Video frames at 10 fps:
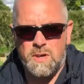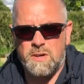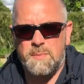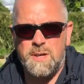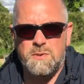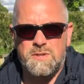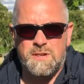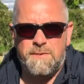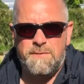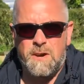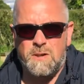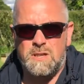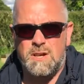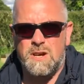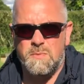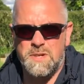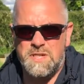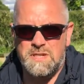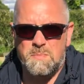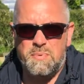going to be using a furled line, which
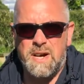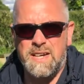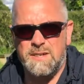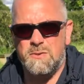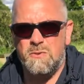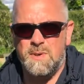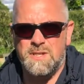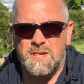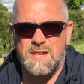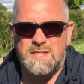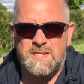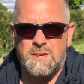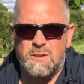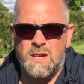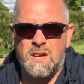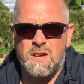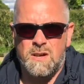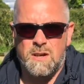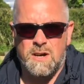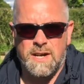is a braided, almost like a silk
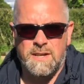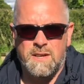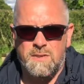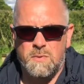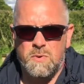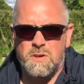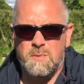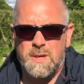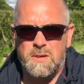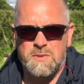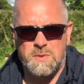line that we're going to be using,